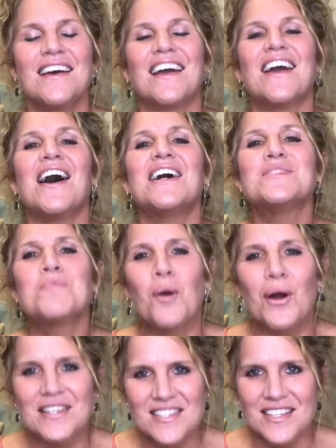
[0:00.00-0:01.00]
God's
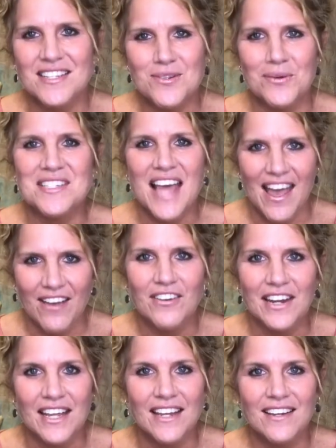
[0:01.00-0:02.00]
presence was
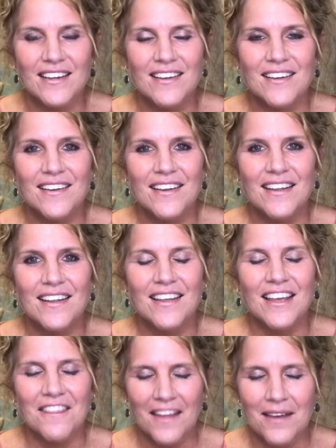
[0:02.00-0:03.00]
evident
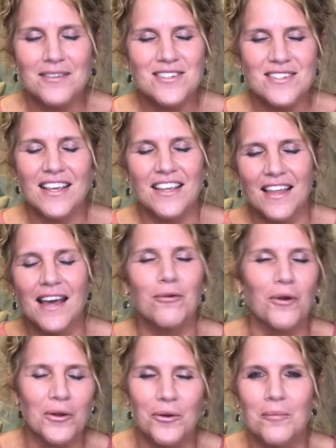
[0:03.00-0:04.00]
in that
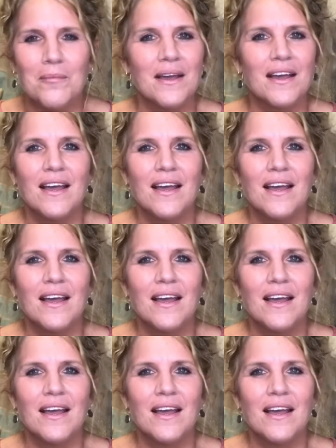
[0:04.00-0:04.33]
room,